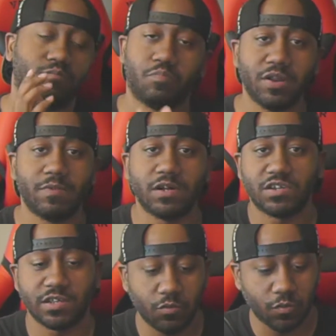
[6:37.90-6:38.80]
pretty
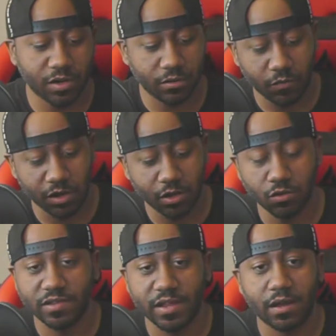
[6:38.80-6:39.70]
much, and then when it
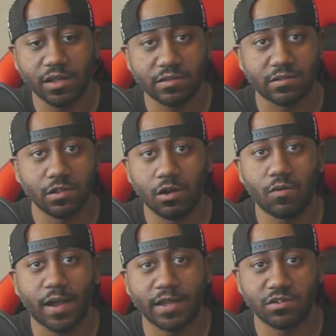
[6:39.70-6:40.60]
goes down and gets
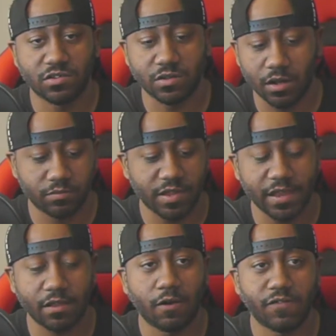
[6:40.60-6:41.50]
low, I can just
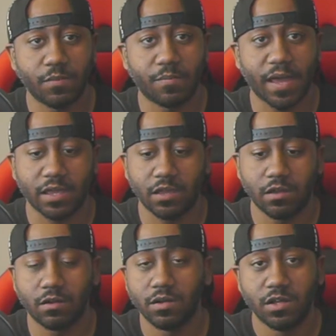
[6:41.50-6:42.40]
take it off of the back
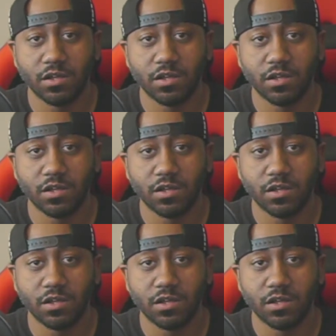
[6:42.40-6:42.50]
here,